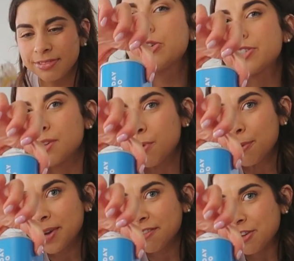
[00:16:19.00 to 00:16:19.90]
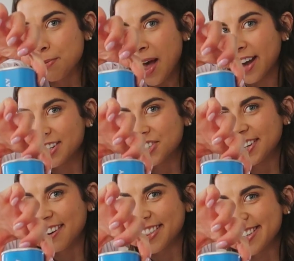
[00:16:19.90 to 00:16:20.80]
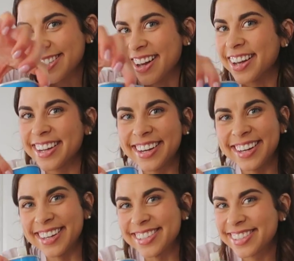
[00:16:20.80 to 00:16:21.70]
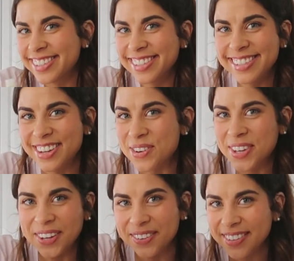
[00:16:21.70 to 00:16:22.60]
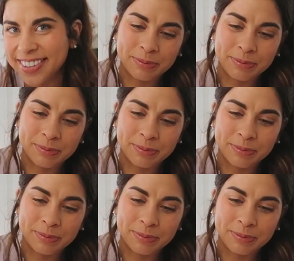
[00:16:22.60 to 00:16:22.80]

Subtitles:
Just a moment for the packaging on this side. It is so cute.